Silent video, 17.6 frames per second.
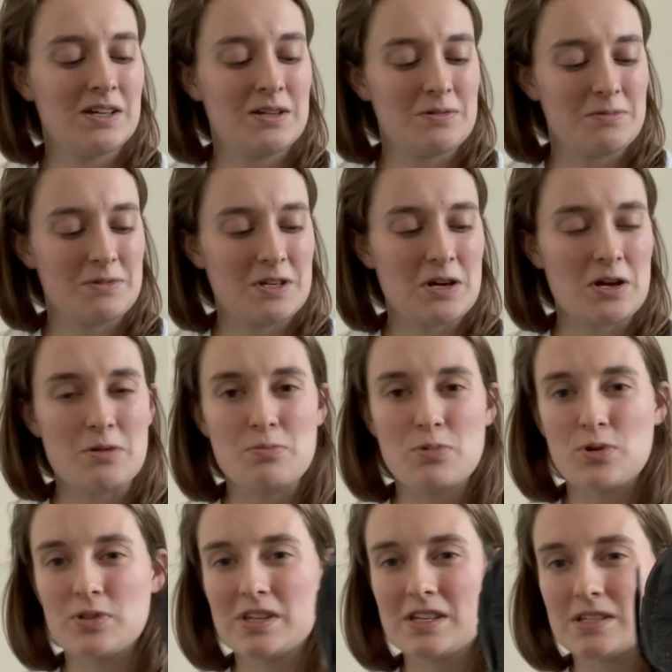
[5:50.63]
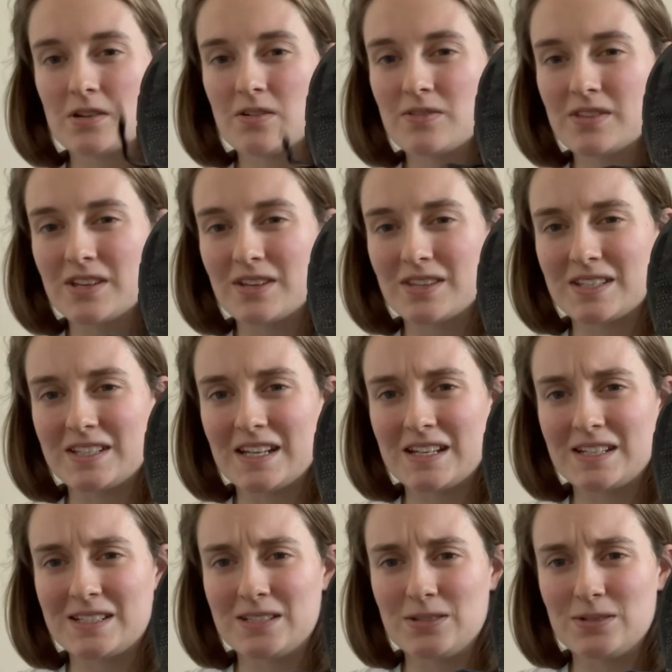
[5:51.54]
Yeah, I put these on the other day
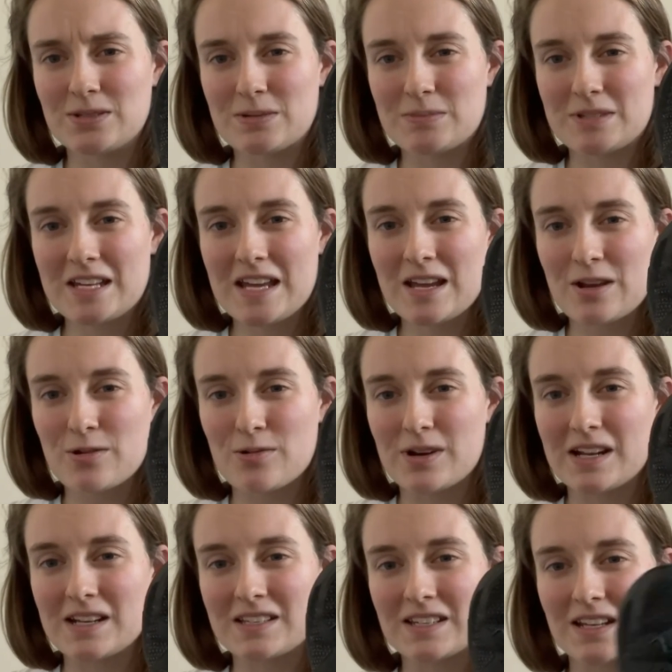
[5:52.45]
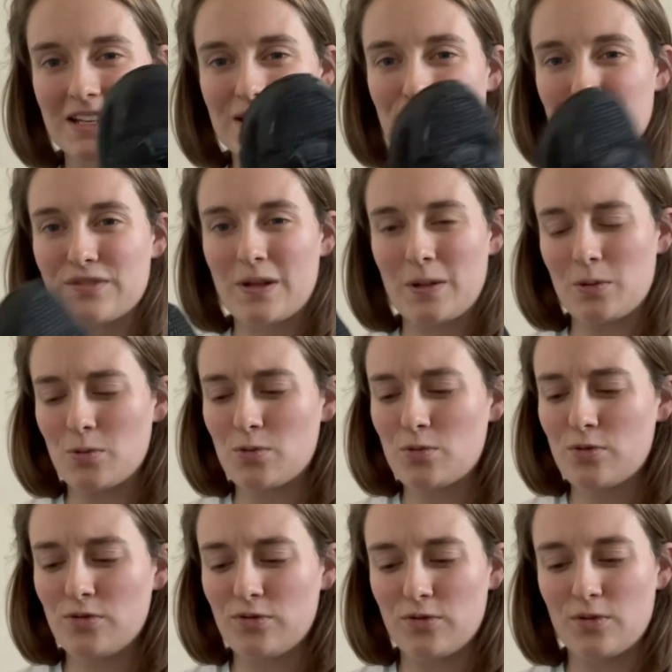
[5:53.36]
to do some decorating and it felt
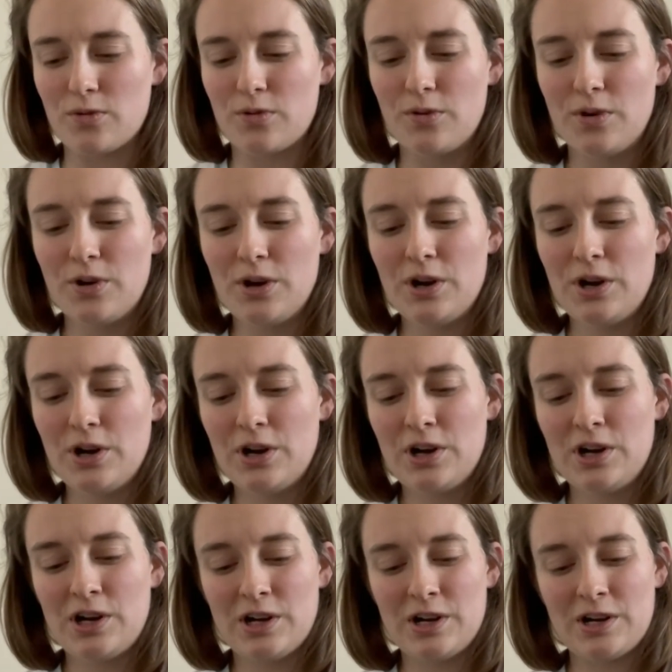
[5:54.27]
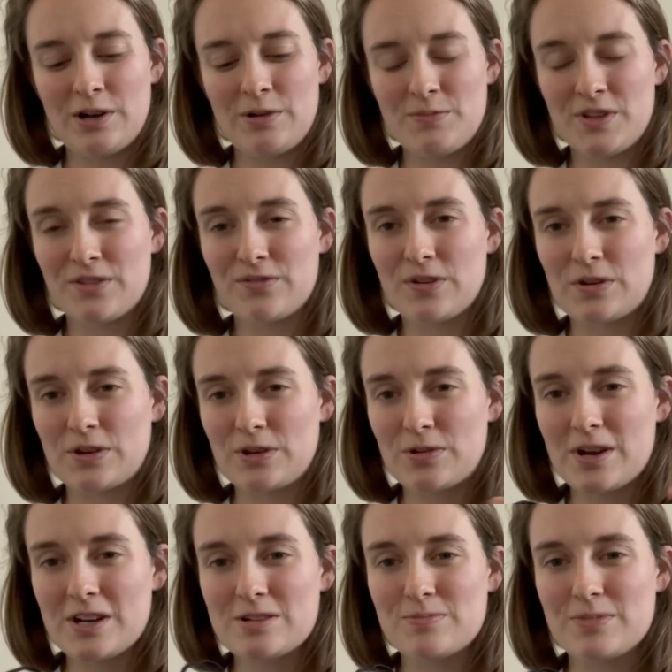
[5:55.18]
awful. They felt
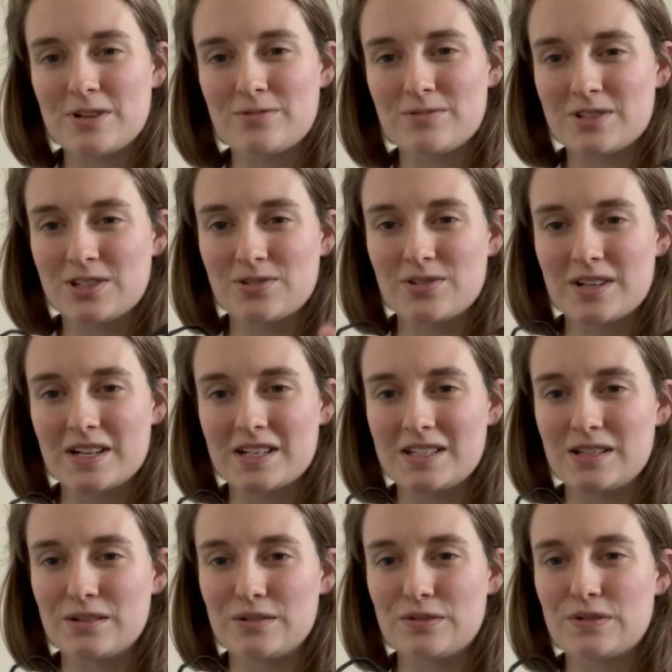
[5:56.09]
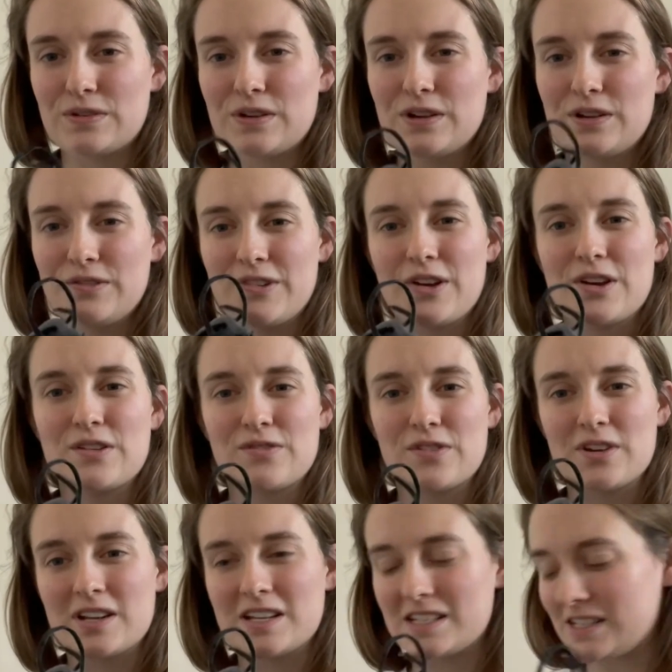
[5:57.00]
incredibly restrictive, very,
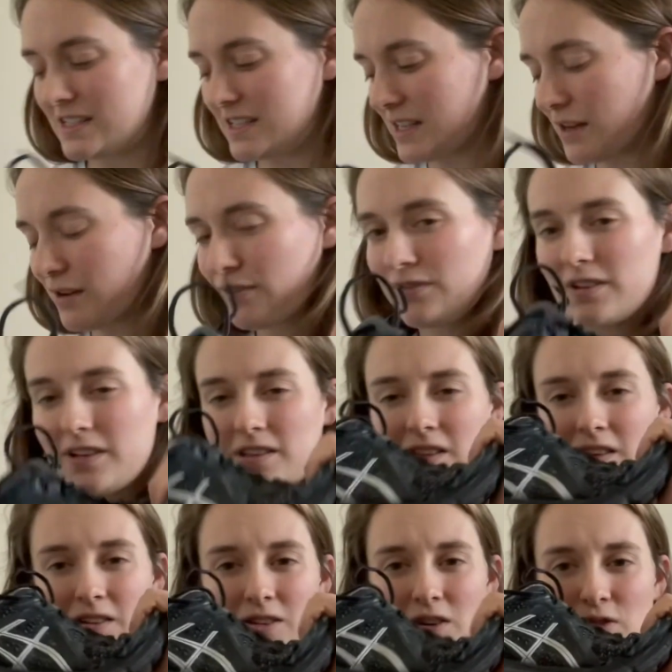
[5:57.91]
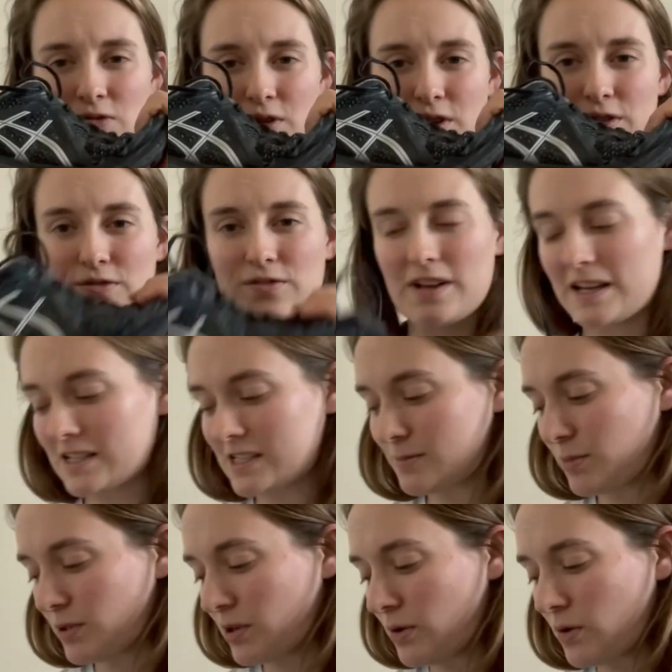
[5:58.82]
very stiff, like they're not very
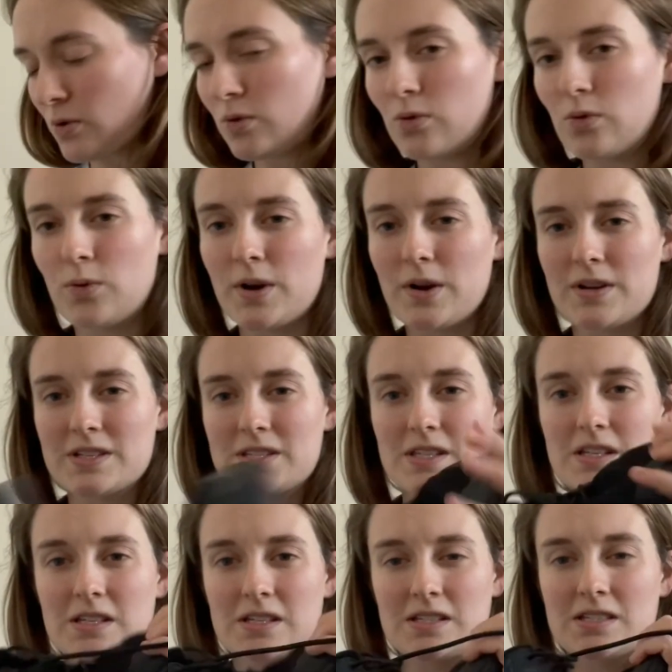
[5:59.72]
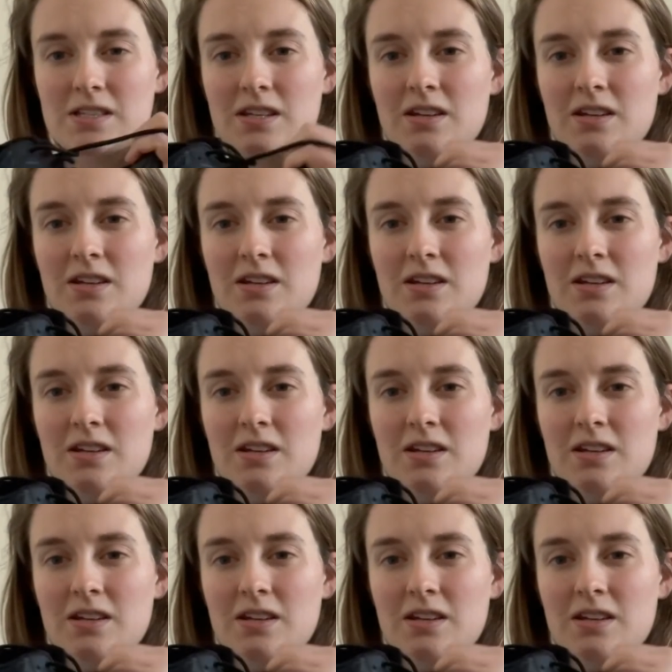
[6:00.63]
flexible at all, whereas these